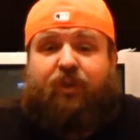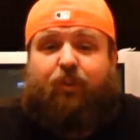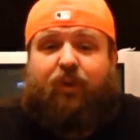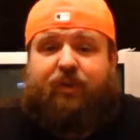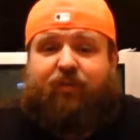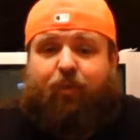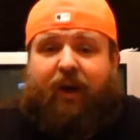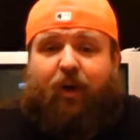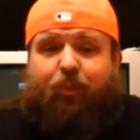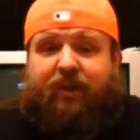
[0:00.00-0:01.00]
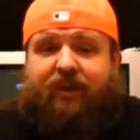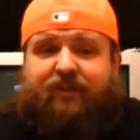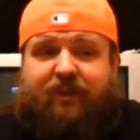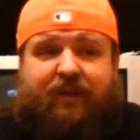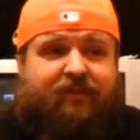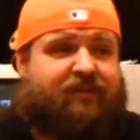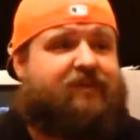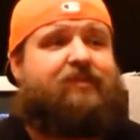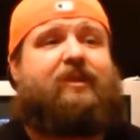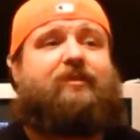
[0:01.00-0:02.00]
really wonderful biopic, and
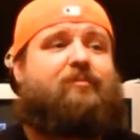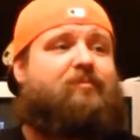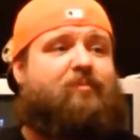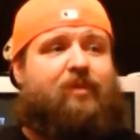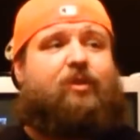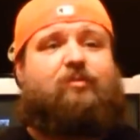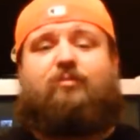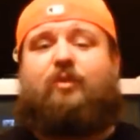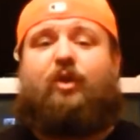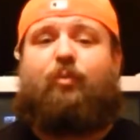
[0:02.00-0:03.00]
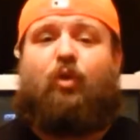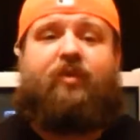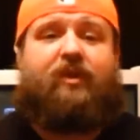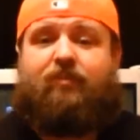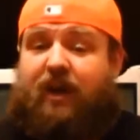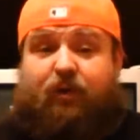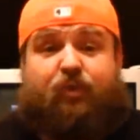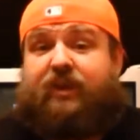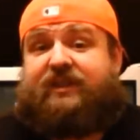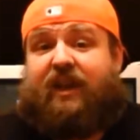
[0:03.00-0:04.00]
good movie, and I was
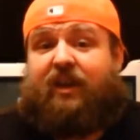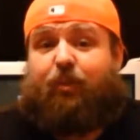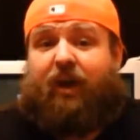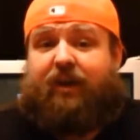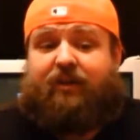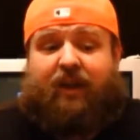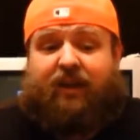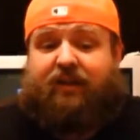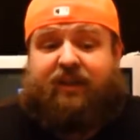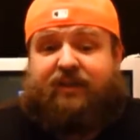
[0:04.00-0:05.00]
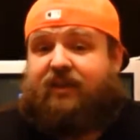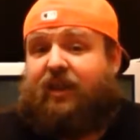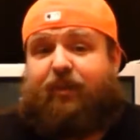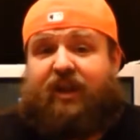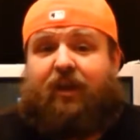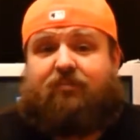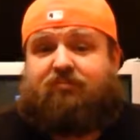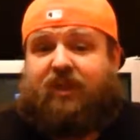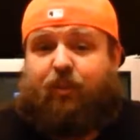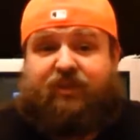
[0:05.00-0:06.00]
really excited about it, and it didn't let me down.
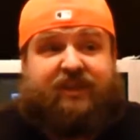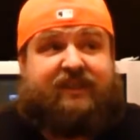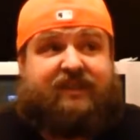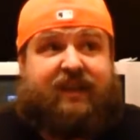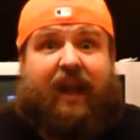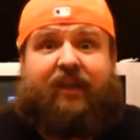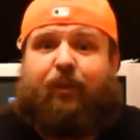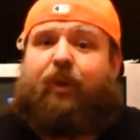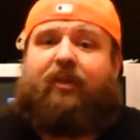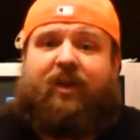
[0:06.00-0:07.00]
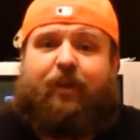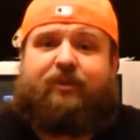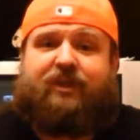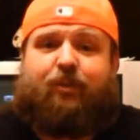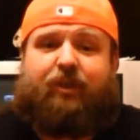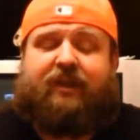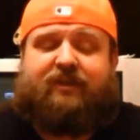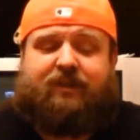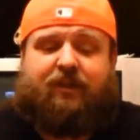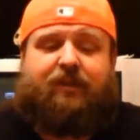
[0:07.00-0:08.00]
It was exactly what I thought it was going to be.
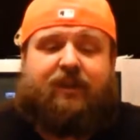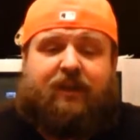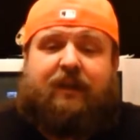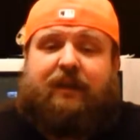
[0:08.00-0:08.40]
So,